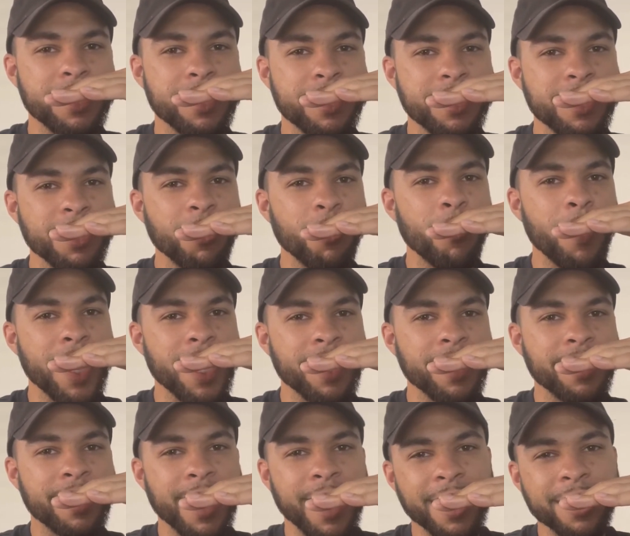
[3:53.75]
still
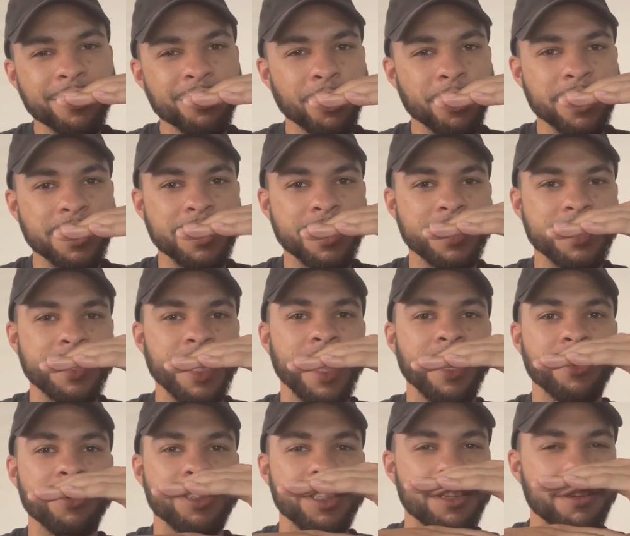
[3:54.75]
weighted kind of towards the
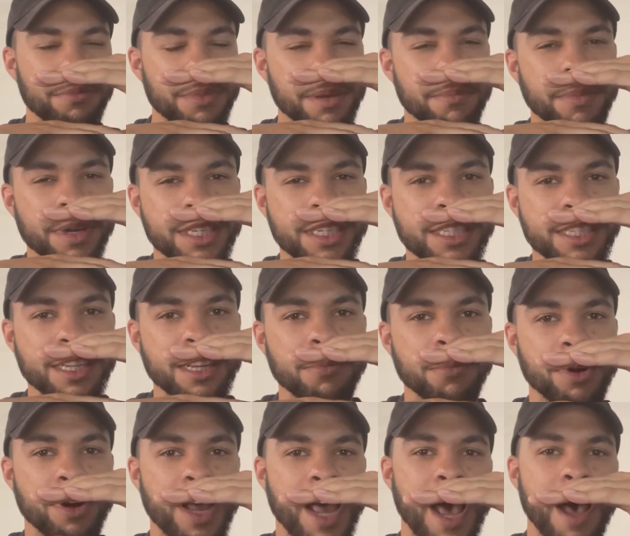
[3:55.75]
sellers, and it'd be a much
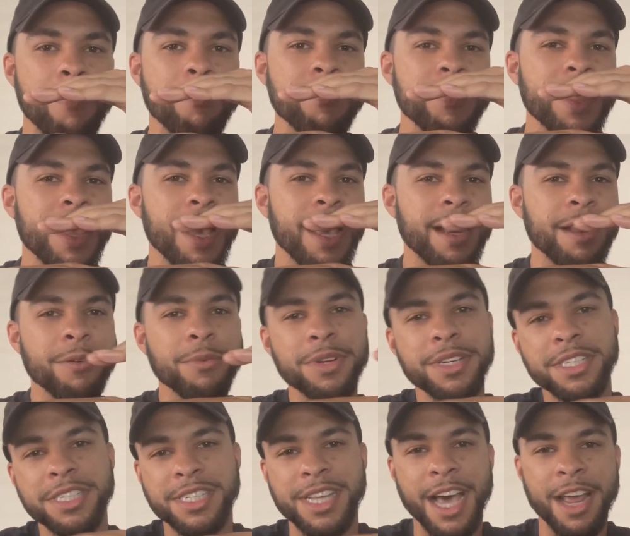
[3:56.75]
slimmer gap, and it
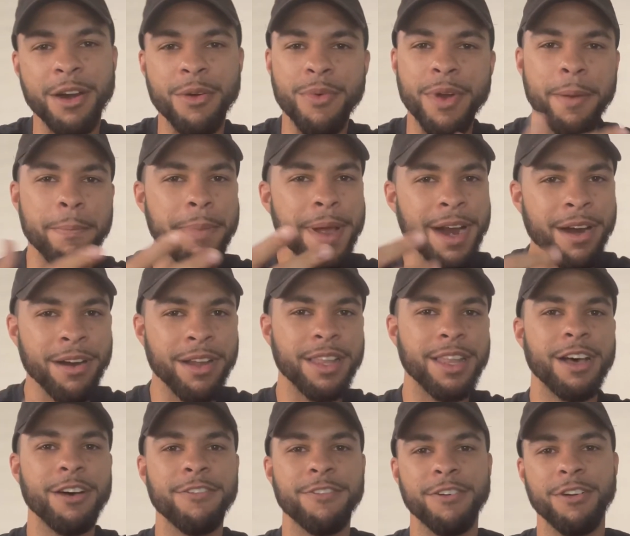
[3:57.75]
would just kind of run
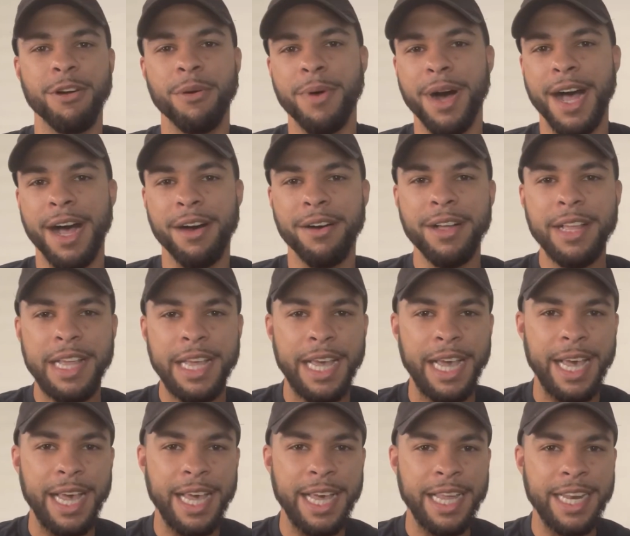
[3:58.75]
parallel for a while.
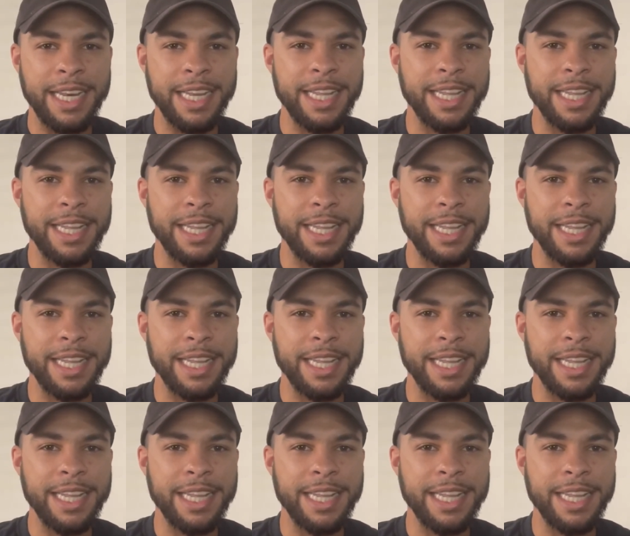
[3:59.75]
And